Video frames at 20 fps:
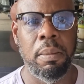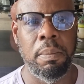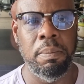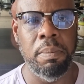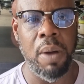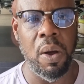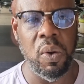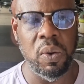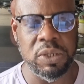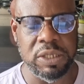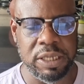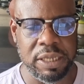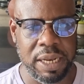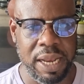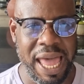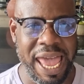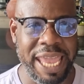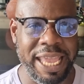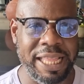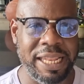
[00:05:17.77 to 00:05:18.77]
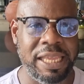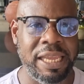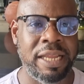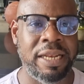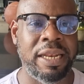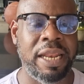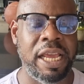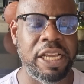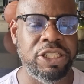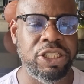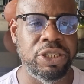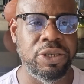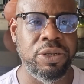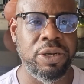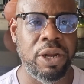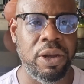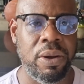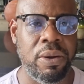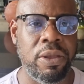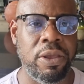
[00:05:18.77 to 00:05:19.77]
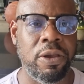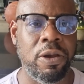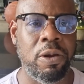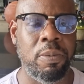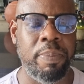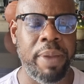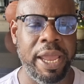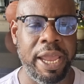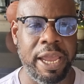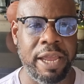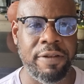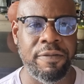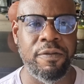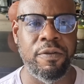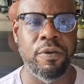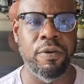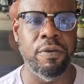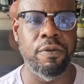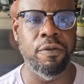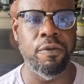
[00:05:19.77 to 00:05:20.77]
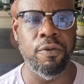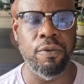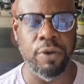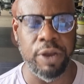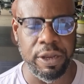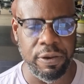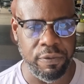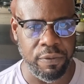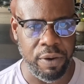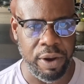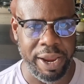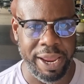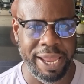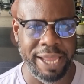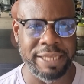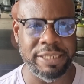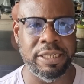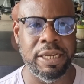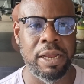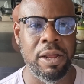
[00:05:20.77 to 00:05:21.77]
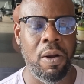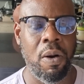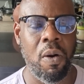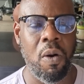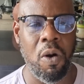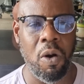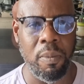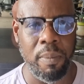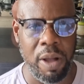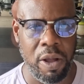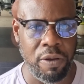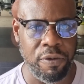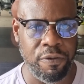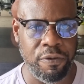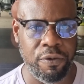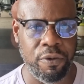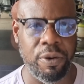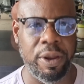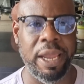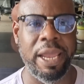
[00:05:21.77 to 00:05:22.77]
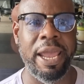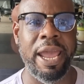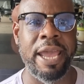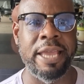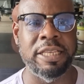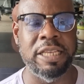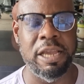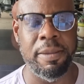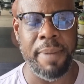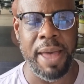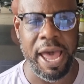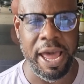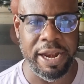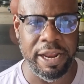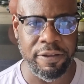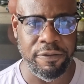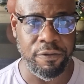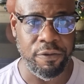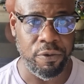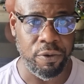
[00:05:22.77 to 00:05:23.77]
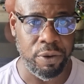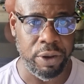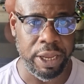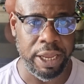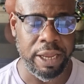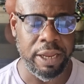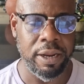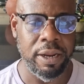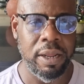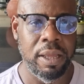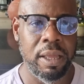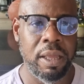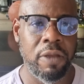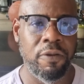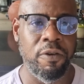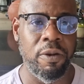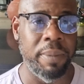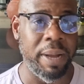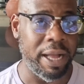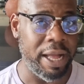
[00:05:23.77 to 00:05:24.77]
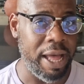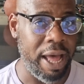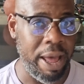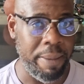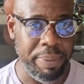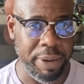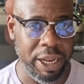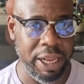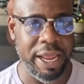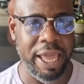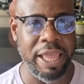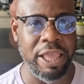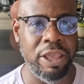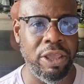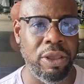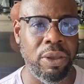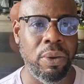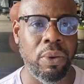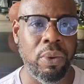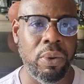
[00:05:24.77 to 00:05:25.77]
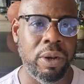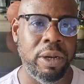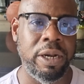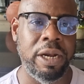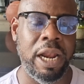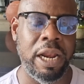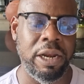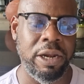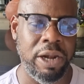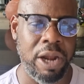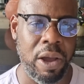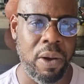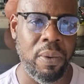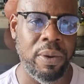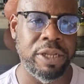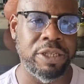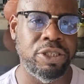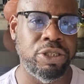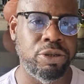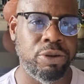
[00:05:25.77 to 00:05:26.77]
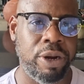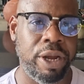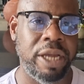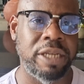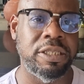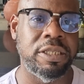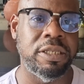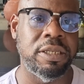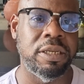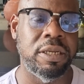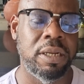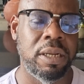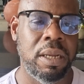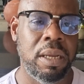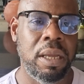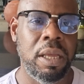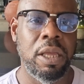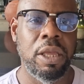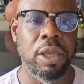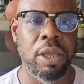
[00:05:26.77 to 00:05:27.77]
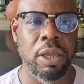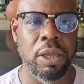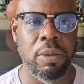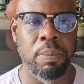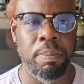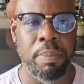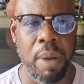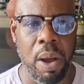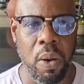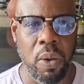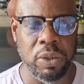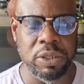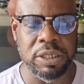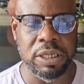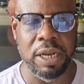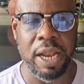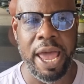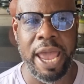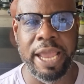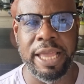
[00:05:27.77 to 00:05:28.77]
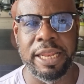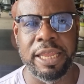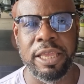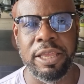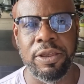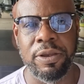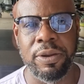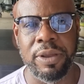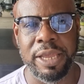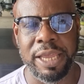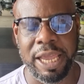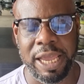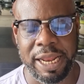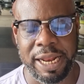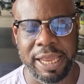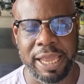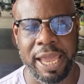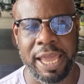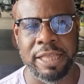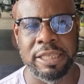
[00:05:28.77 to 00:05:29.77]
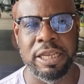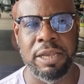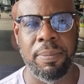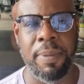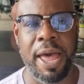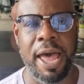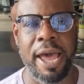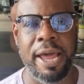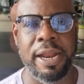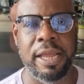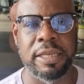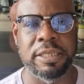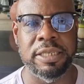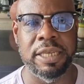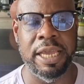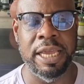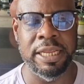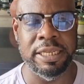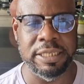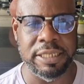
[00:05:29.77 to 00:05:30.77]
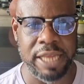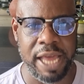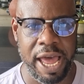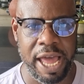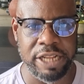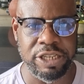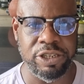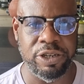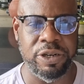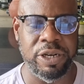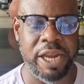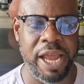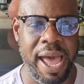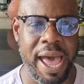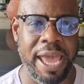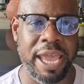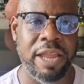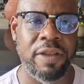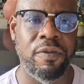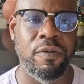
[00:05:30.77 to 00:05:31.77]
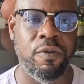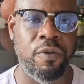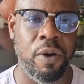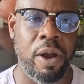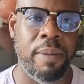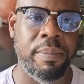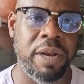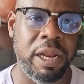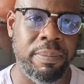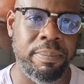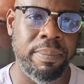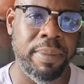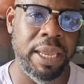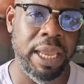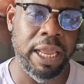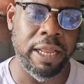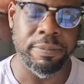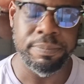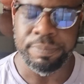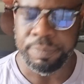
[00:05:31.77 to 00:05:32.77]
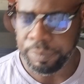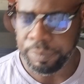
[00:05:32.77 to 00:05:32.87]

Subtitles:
most likely, unless you know you're paying for free range, hormone free, antibiotic free from a company that you know and trust, most likely you're getting antibiotics inside your diet from the meat.